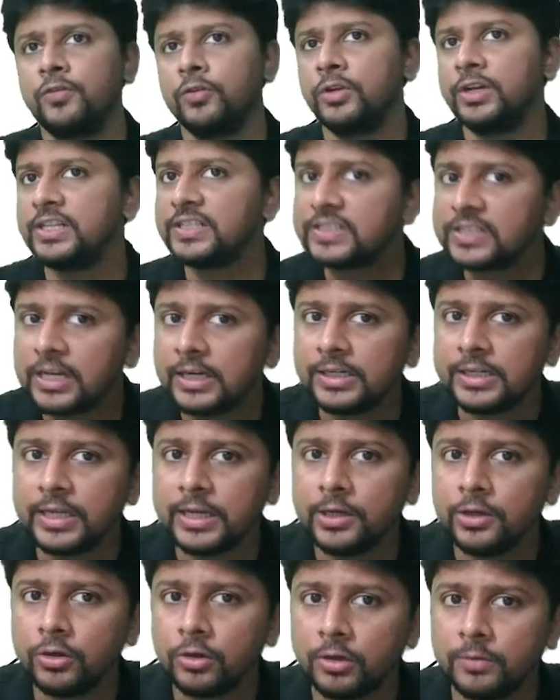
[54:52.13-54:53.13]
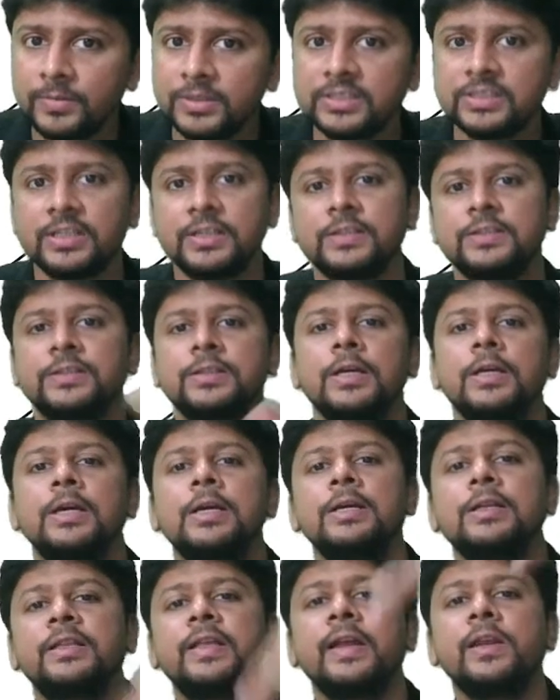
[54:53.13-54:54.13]
Discontinue your business,
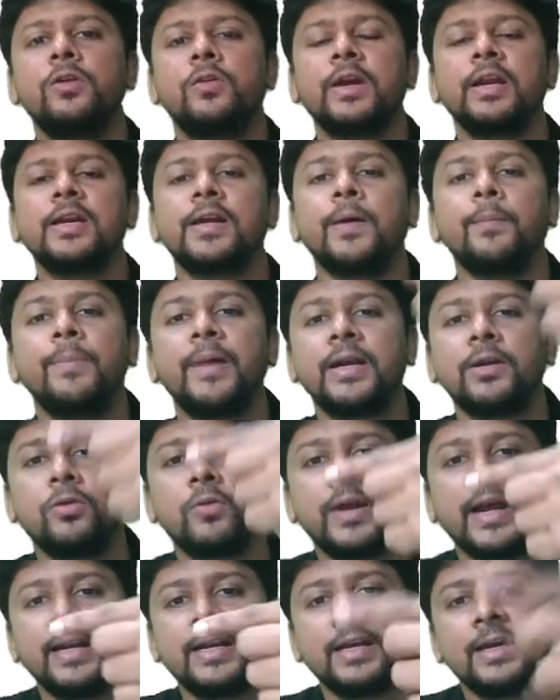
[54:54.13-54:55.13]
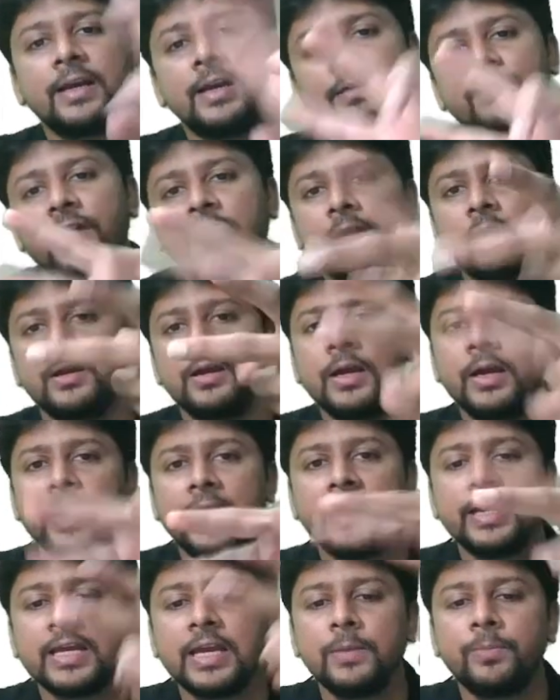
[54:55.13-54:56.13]
then you can come back to category 1
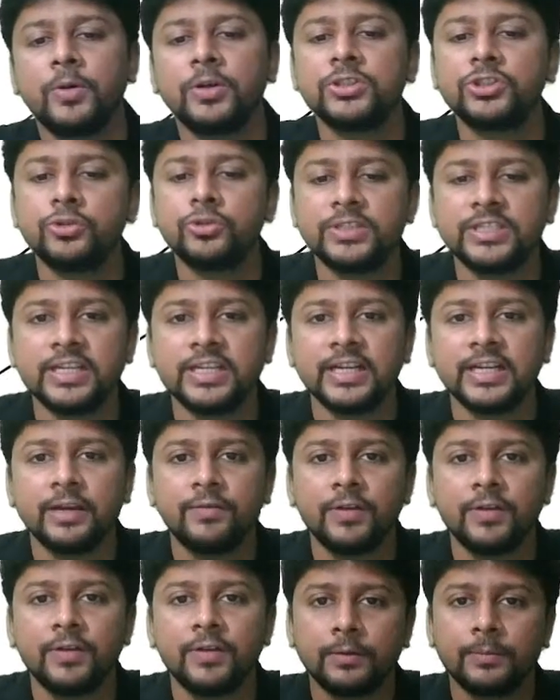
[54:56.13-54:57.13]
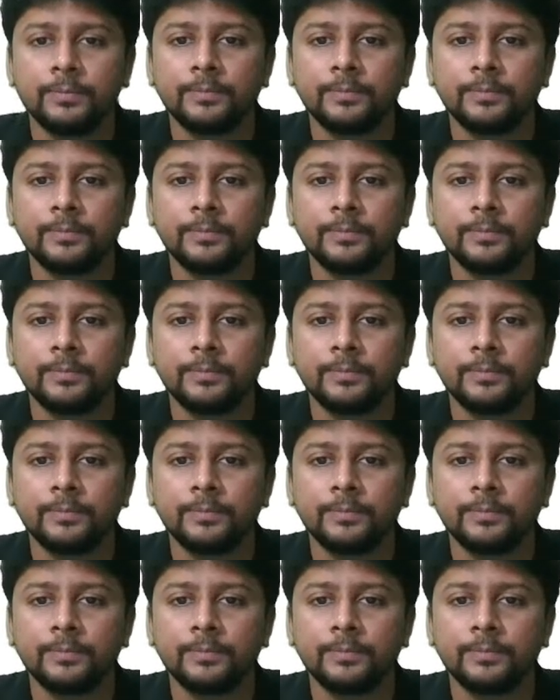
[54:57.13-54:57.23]
and keep on switching every year.